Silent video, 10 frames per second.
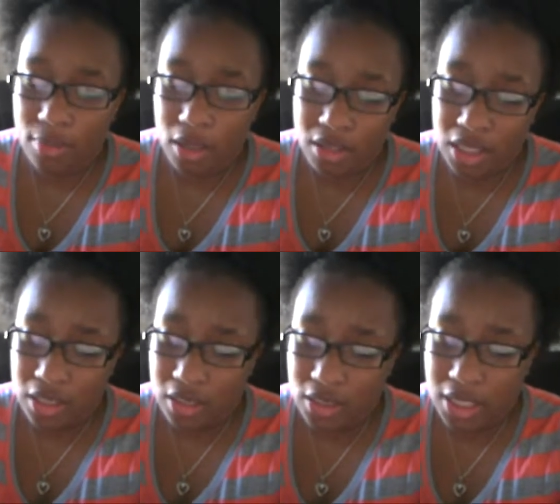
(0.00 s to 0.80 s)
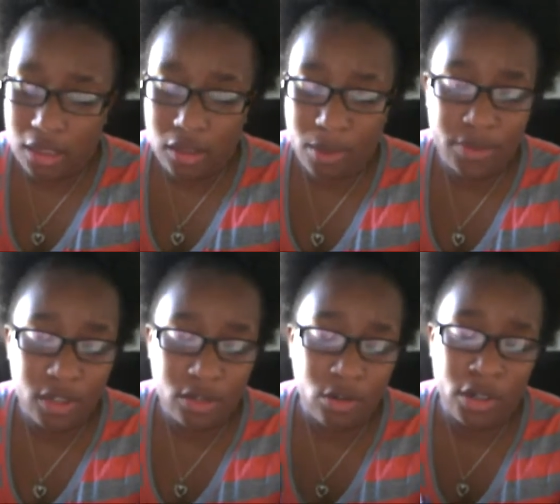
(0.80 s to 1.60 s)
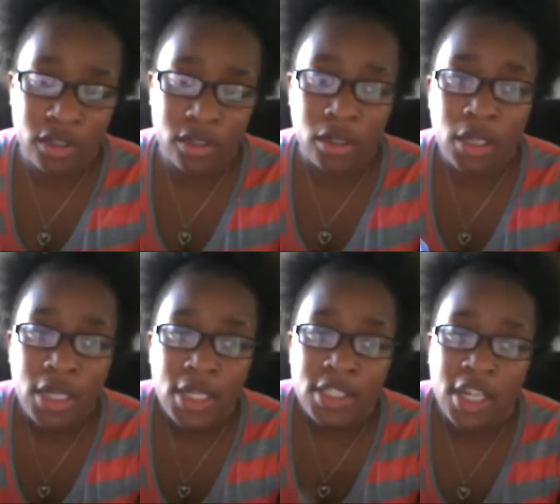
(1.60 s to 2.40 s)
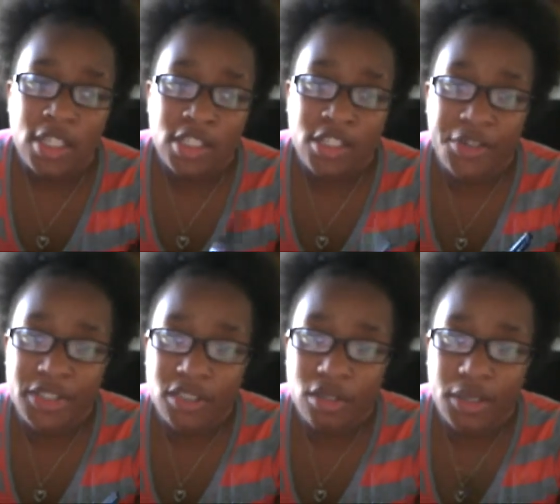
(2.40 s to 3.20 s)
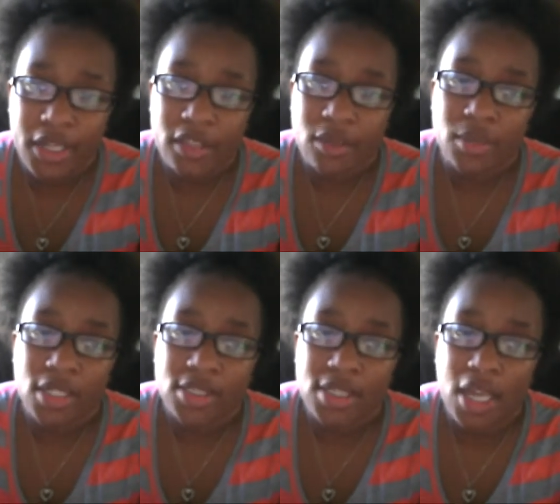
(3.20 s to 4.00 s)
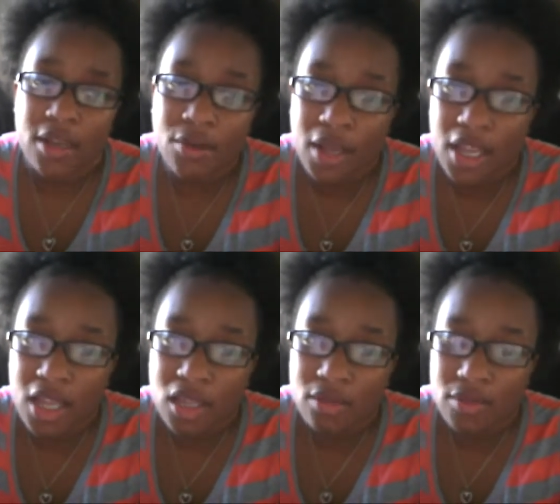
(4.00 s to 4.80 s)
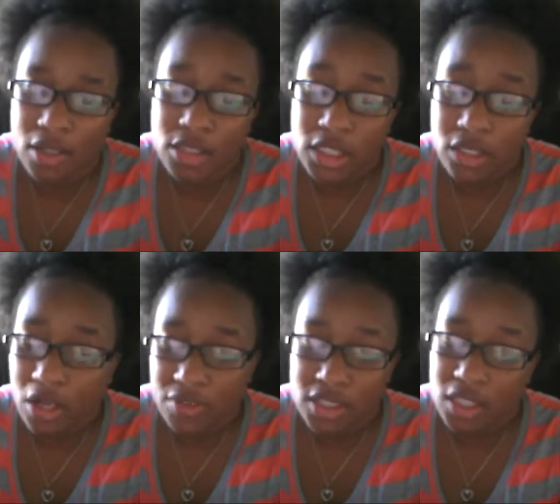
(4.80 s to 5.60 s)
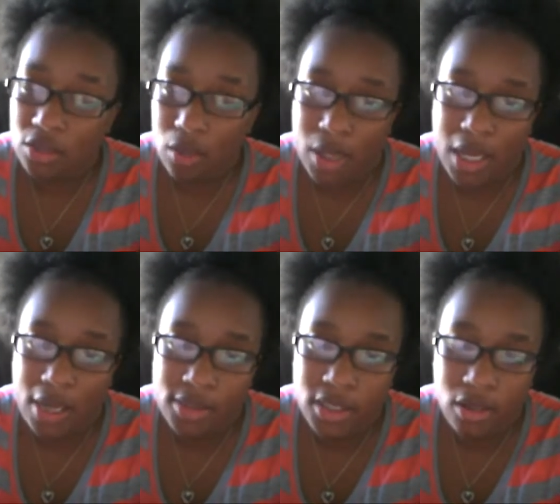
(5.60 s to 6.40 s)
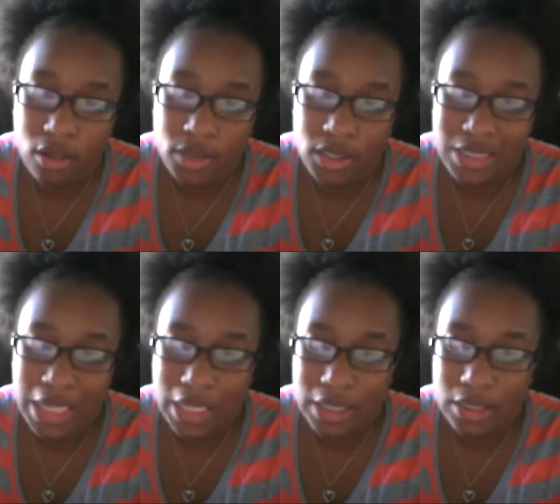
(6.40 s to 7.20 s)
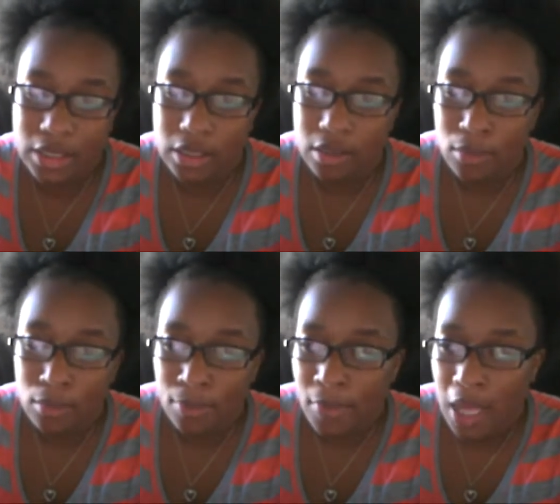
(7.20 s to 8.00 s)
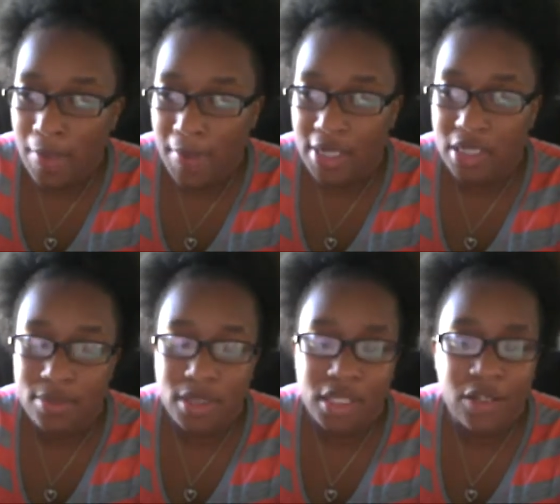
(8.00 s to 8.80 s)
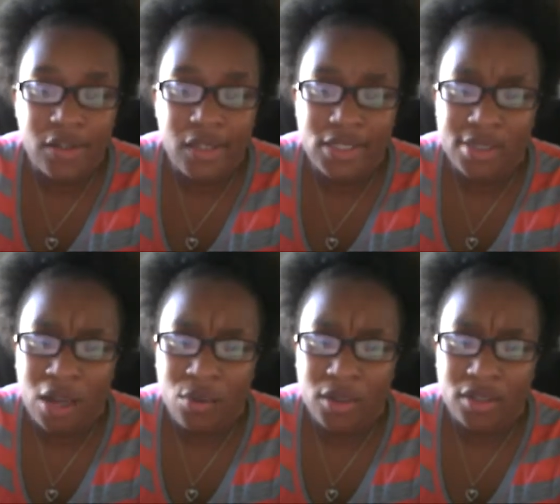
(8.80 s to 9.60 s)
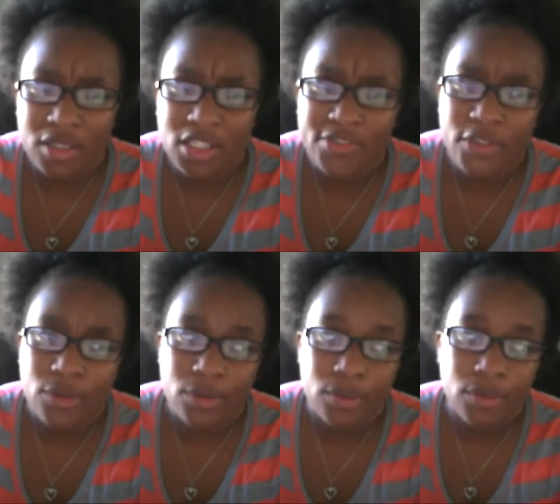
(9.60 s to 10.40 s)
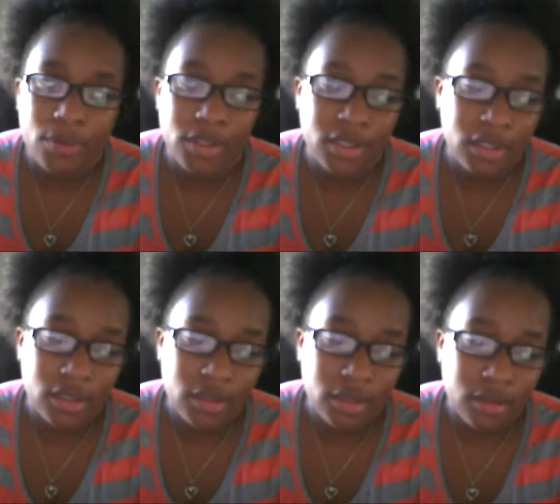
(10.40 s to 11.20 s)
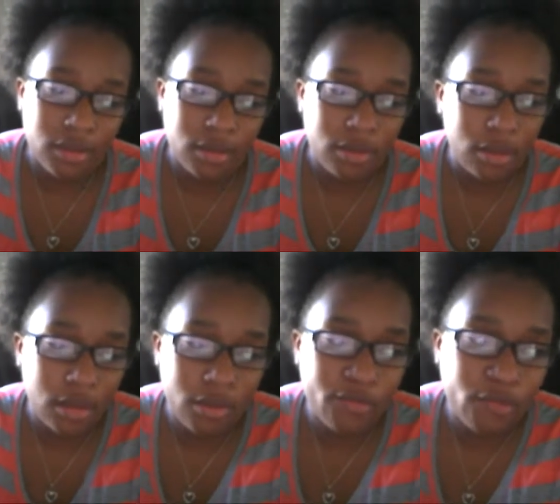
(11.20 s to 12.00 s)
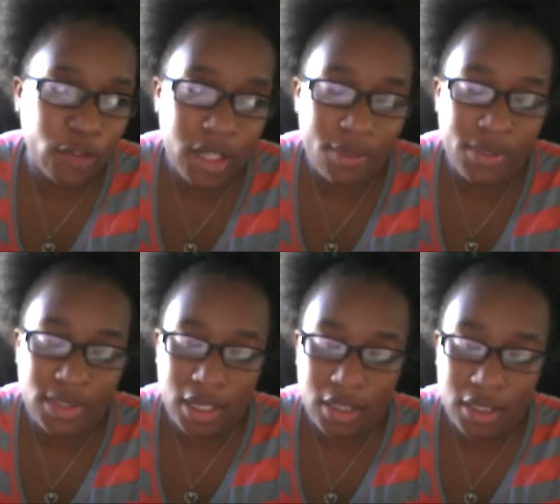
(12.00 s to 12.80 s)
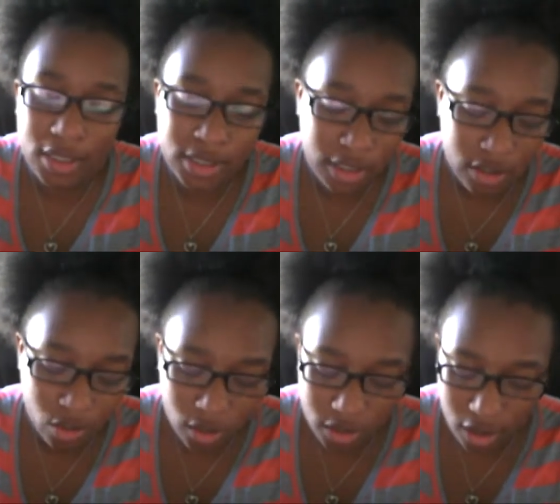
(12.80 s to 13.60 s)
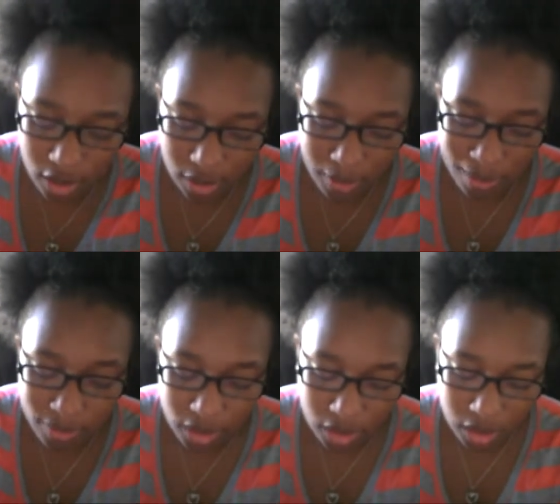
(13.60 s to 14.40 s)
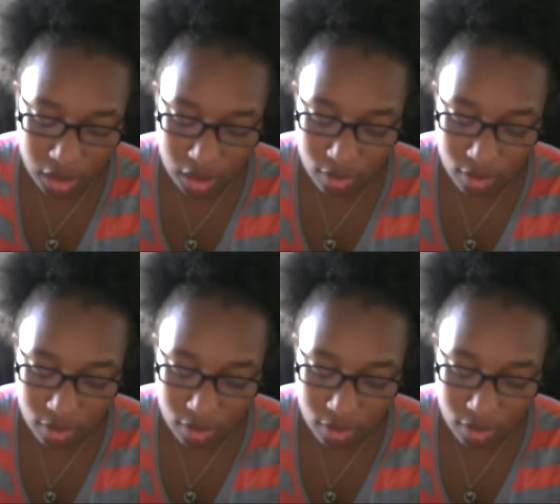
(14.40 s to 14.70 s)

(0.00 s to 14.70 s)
about getting a discount on my bill or either changing services altogether because I don't have, I usually don't have a signal in my house at all, which is not good. And my husband's internet is not working on his phone, which is, for him, is not good because he's a world star hip hop junkie.